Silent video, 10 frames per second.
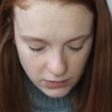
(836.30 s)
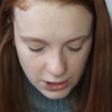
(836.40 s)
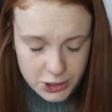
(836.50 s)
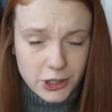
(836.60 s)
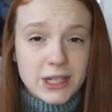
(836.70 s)

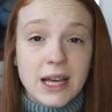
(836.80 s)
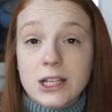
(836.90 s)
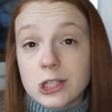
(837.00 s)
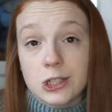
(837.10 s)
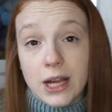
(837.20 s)
I started
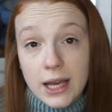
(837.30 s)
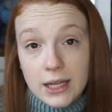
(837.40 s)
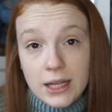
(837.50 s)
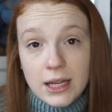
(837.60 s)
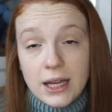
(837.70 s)
yesterday.
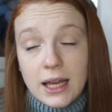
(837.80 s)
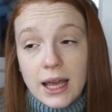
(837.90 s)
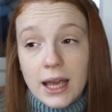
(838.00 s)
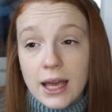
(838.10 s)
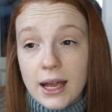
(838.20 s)

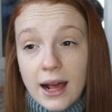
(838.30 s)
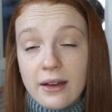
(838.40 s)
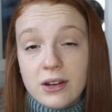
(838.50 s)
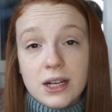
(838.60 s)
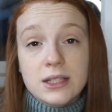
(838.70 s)
And I
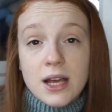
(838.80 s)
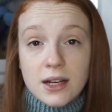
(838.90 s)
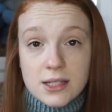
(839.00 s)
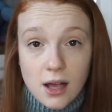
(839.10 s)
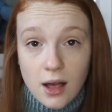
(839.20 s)
haven't knit a ton
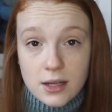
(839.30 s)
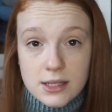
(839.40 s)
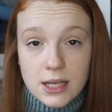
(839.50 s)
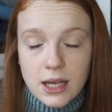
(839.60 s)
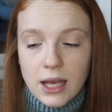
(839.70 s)
of
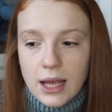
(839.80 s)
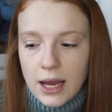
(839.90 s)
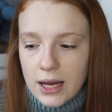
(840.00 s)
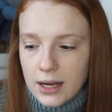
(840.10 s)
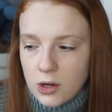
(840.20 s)
socks.
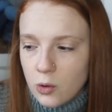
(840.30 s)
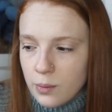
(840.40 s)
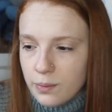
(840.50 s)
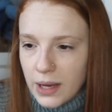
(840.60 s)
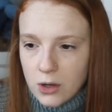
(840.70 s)
And I know
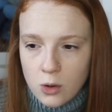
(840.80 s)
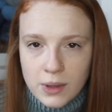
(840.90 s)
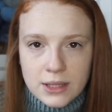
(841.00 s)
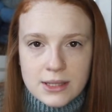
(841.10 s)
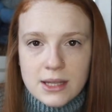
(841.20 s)
by no
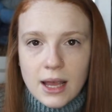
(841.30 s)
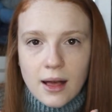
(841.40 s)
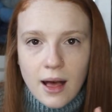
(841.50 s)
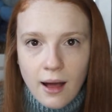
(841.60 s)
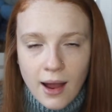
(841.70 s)
means
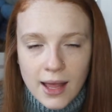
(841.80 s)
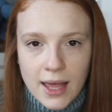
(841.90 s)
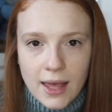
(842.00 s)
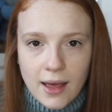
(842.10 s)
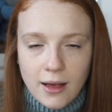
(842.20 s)
think I
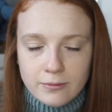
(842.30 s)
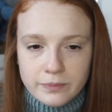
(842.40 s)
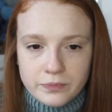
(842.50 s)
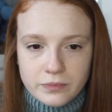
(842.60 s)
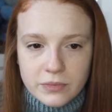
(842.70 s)

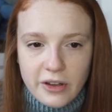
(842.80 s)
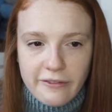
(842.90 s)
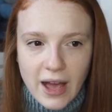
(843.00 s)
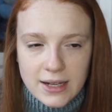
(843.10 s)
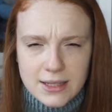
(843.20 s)
am a
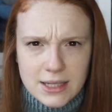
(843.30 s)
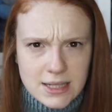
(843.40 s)
fast